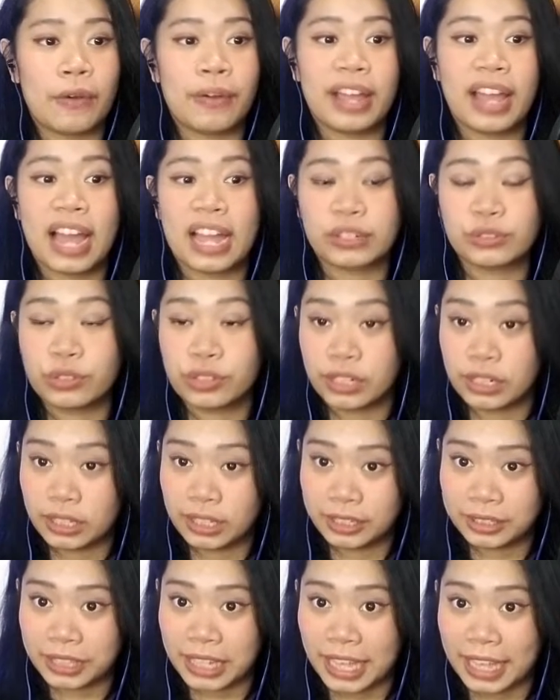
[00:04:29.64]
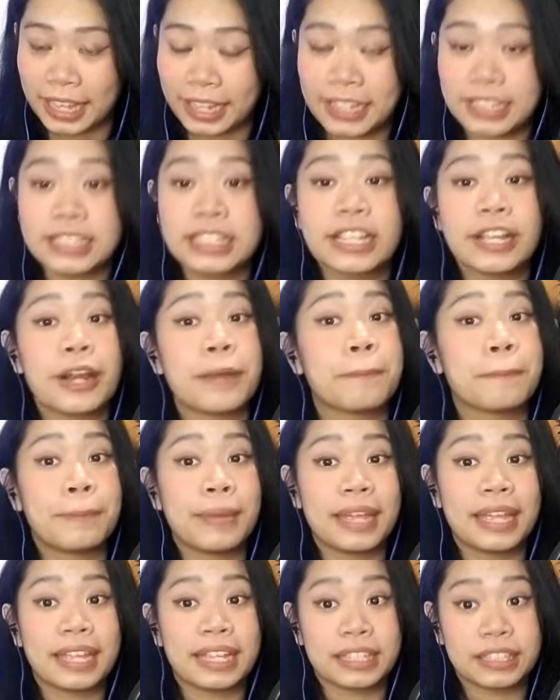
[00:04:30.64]
I actually look like. Cause here I'm
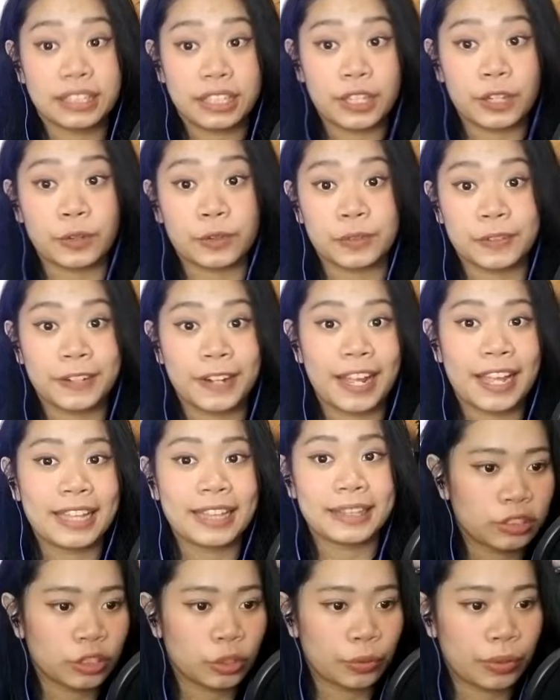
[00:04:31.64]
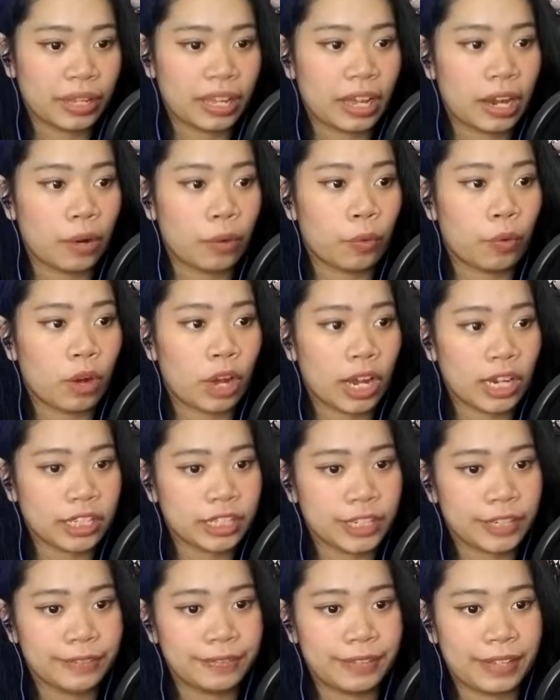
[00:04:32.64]
pink and cute, right? So we gotta wash
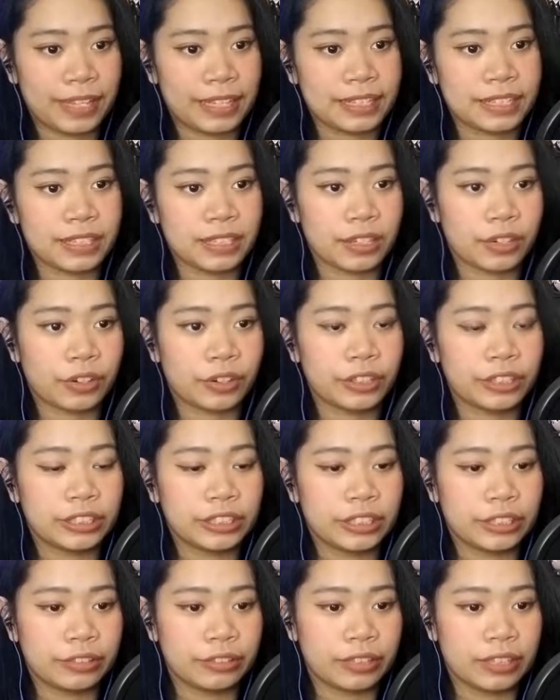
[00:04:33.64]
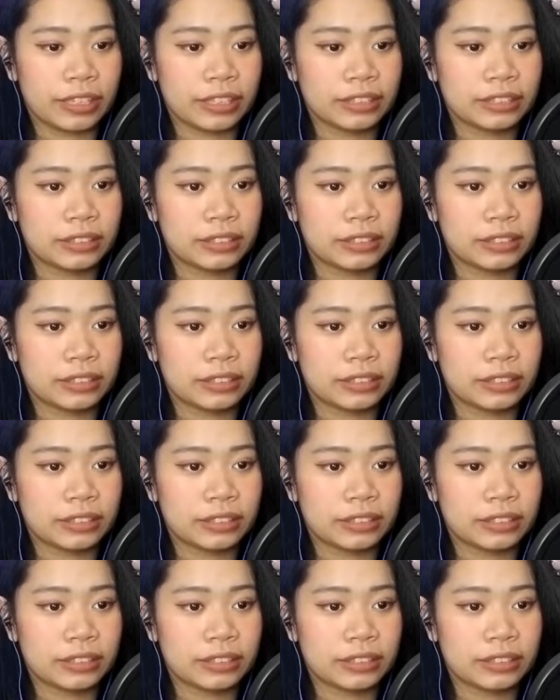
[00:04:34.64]
our face, according to you guys.